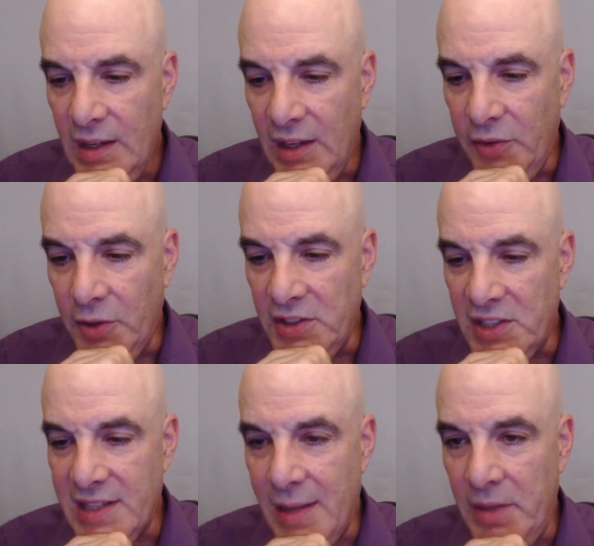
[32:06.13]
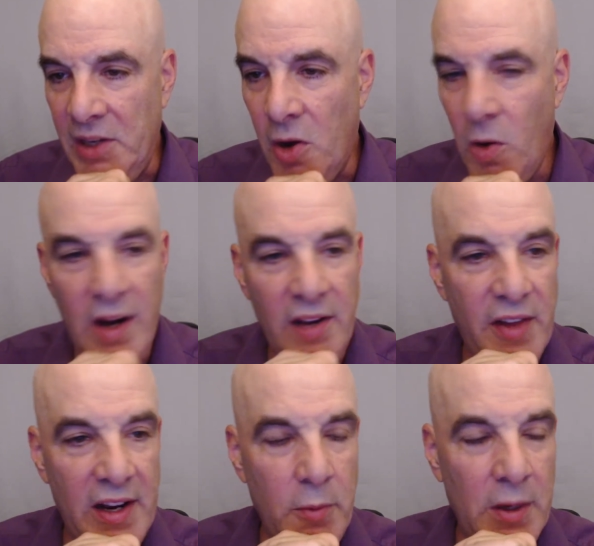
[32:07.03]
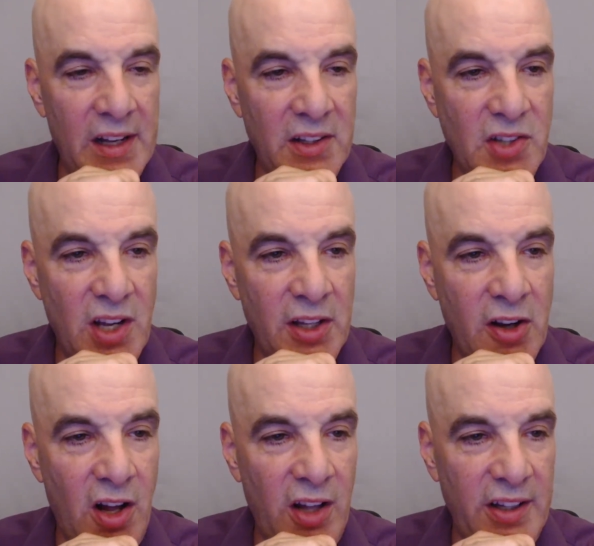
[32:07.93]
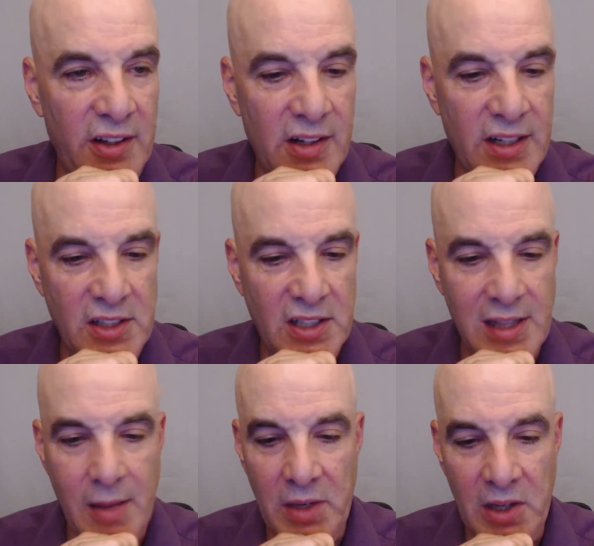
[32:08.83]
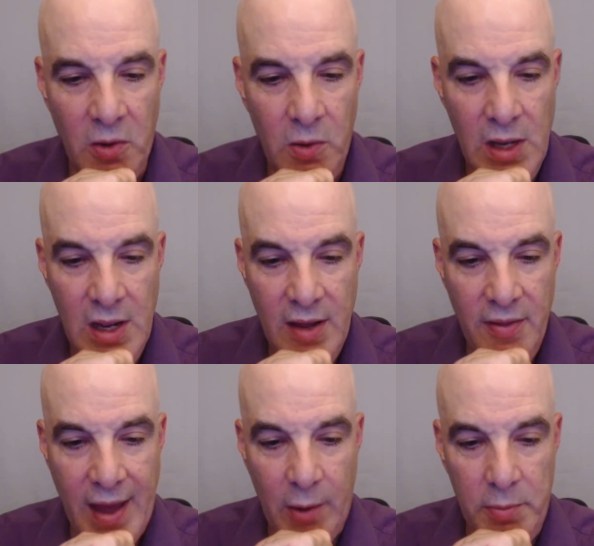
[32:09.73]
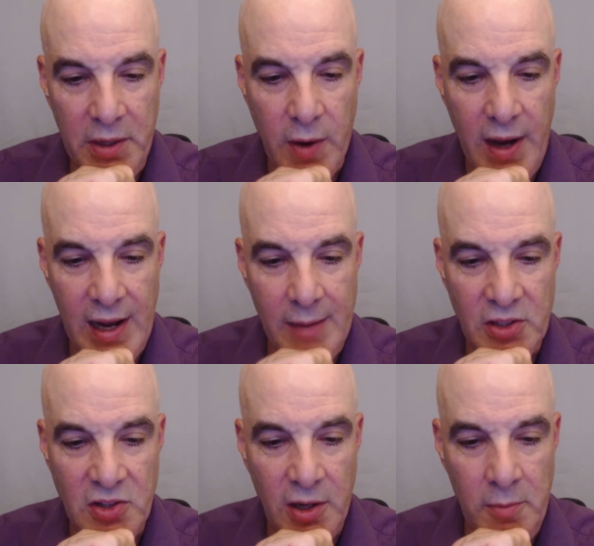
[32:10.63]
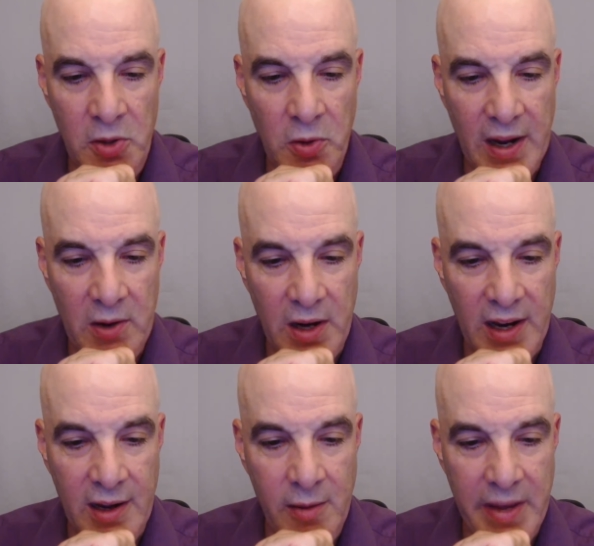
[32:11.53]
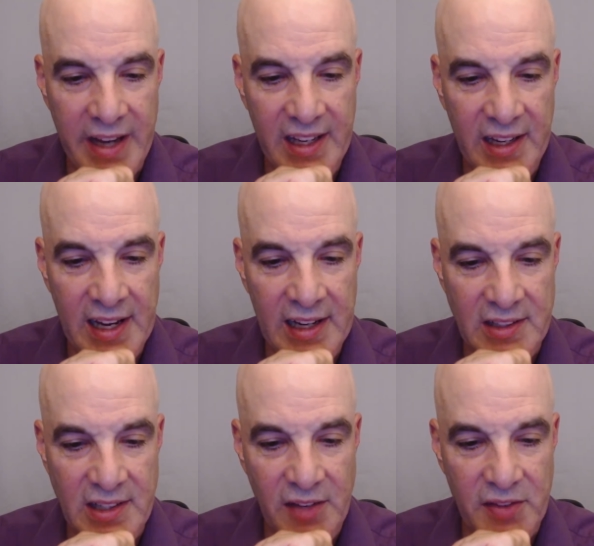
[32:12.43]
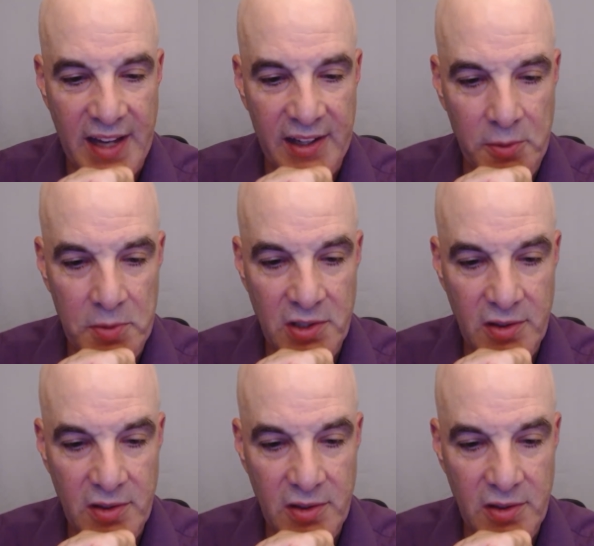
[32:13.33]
If you can just let me know, and if anyone else on the call here can just let me know, that would be great. I'm just going to mute out and come back in again and see if that helps.